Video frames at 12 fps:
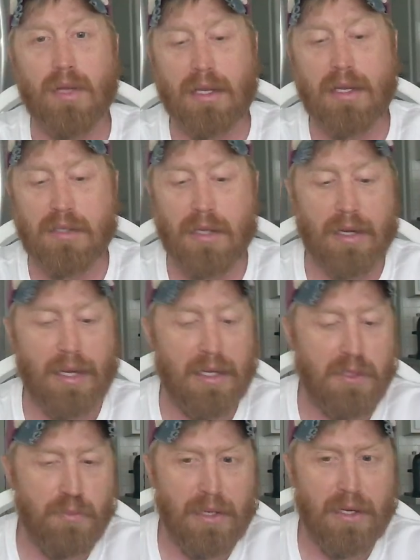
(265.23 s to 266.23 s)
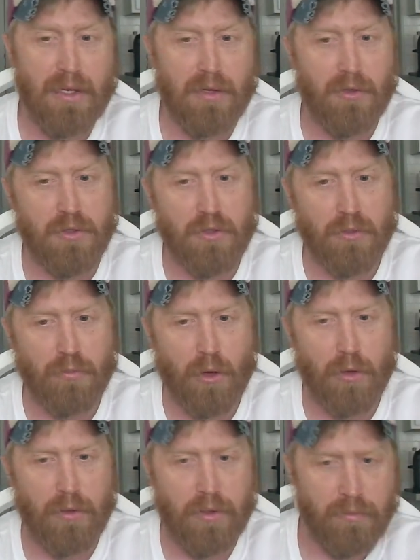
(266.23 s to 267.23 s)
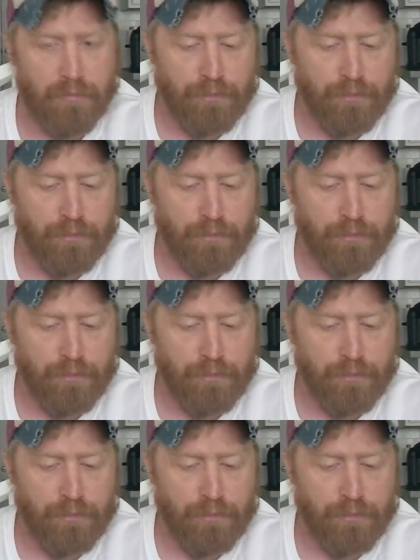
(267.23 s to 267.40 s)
Like I said, I can't speak English, so pardon.